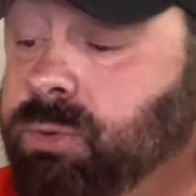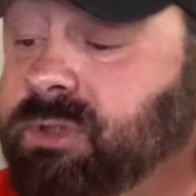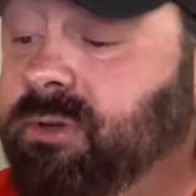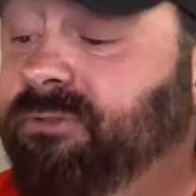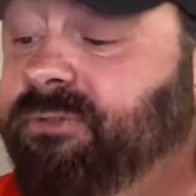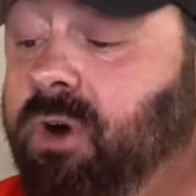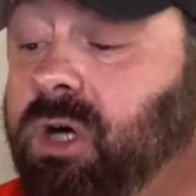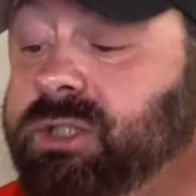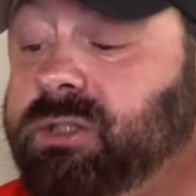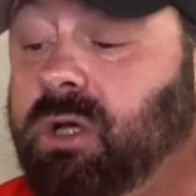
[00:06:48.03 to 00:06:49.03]
was the
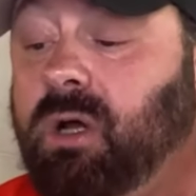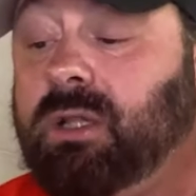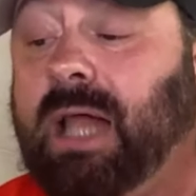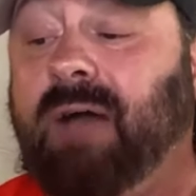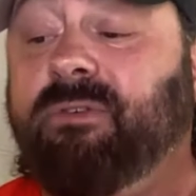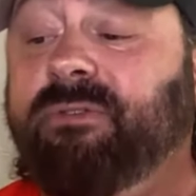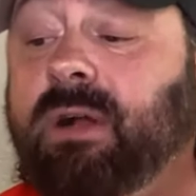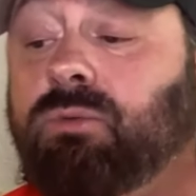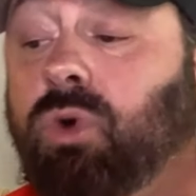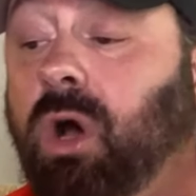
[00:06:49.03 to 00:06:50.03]
first live
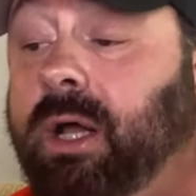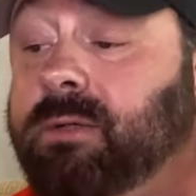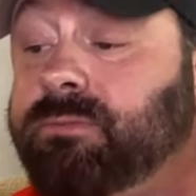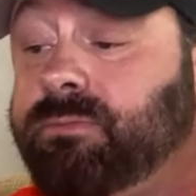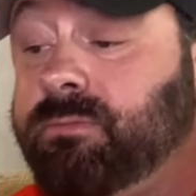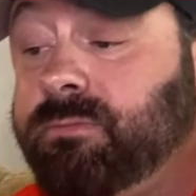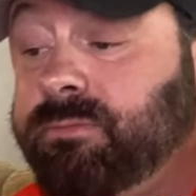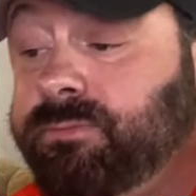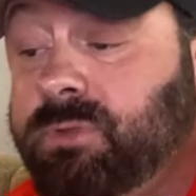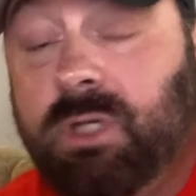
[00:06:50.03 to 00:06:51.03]
event run,
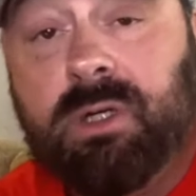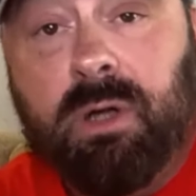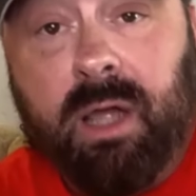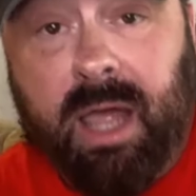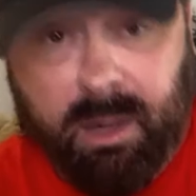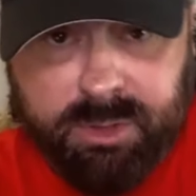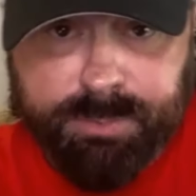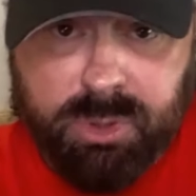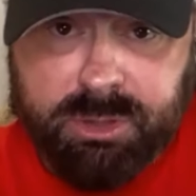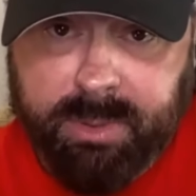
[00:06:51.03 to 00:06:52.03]
and it was
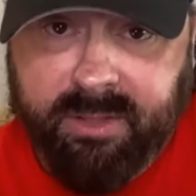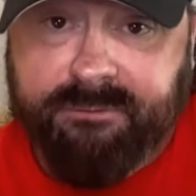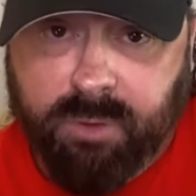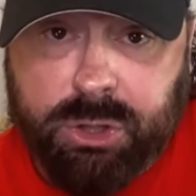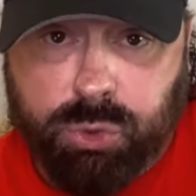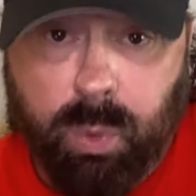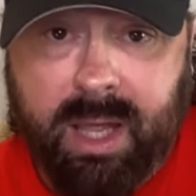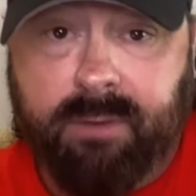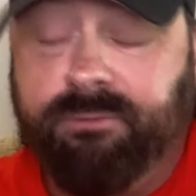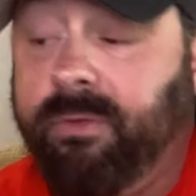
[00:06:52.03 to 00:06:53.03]
supposed to be the first
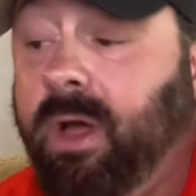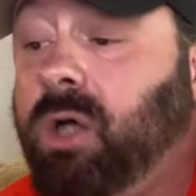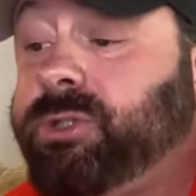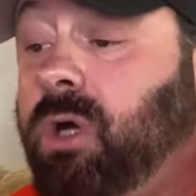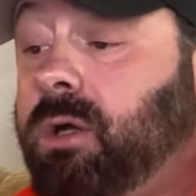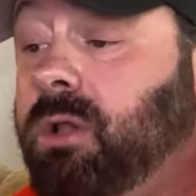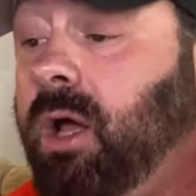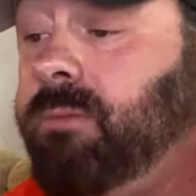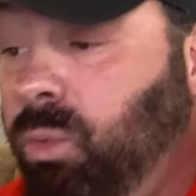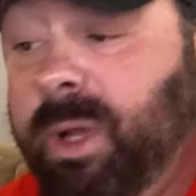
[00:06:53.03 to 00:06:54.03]
win for the All-Star
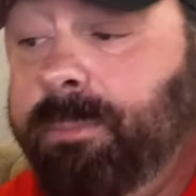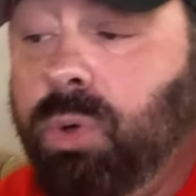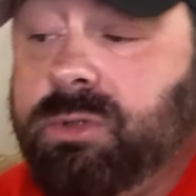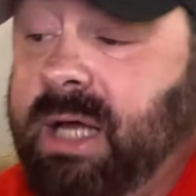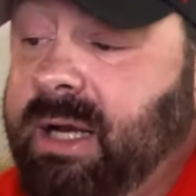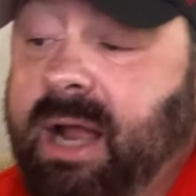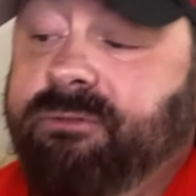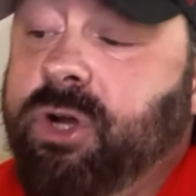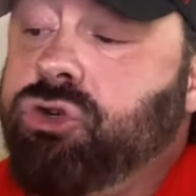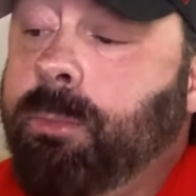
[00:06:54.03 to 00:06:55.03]
Club. We pulled out
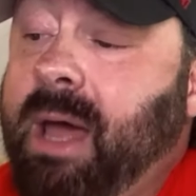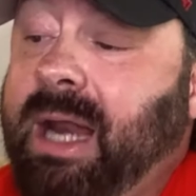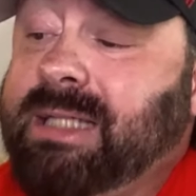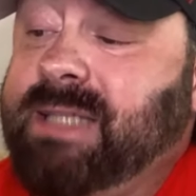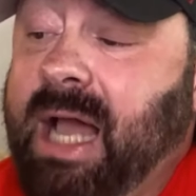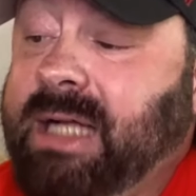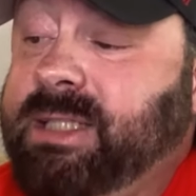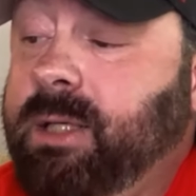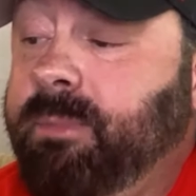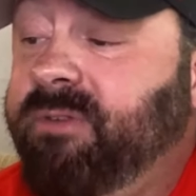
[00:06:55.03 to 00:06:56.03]
every dramatic tag
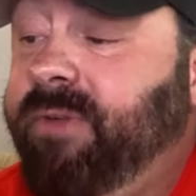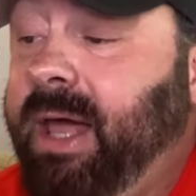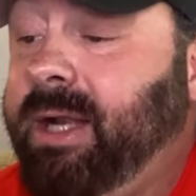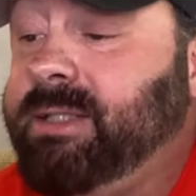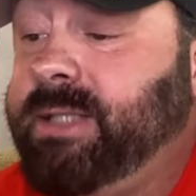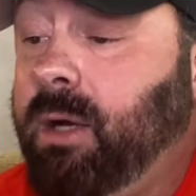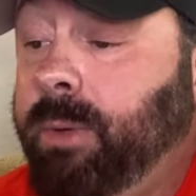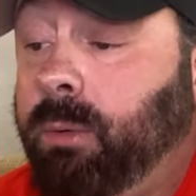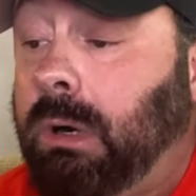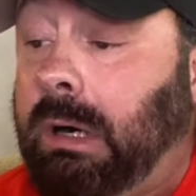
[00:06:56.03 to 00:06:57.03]
team advantage that
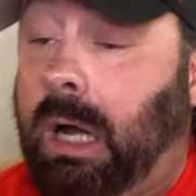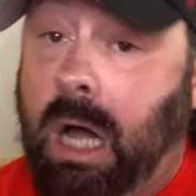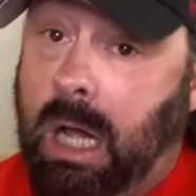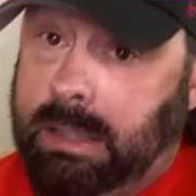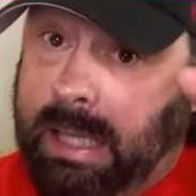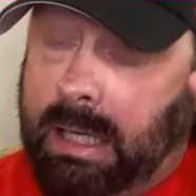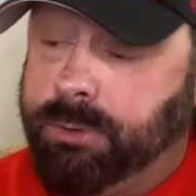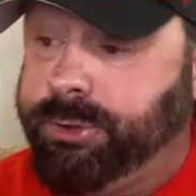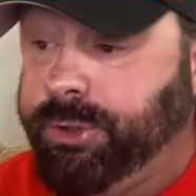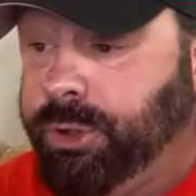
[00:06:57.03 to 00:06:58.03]
we were
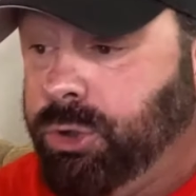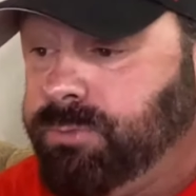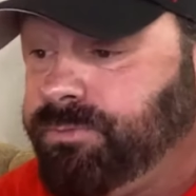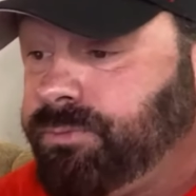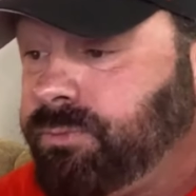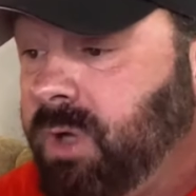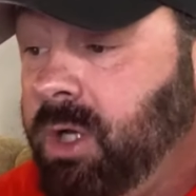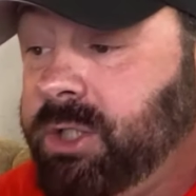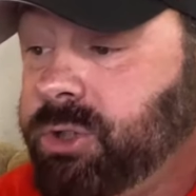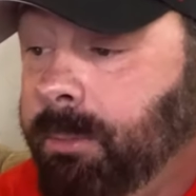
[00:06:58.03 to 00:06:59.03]
allowed to do.
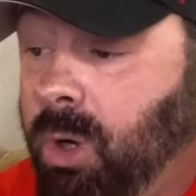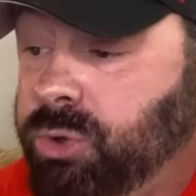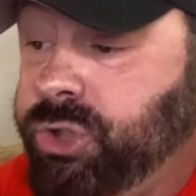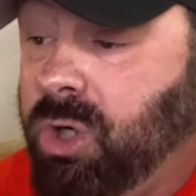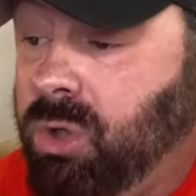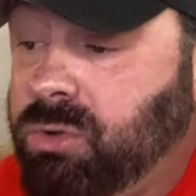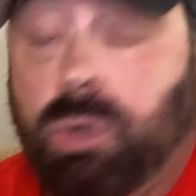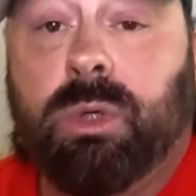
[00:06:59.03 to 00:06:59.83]
So Mojo, who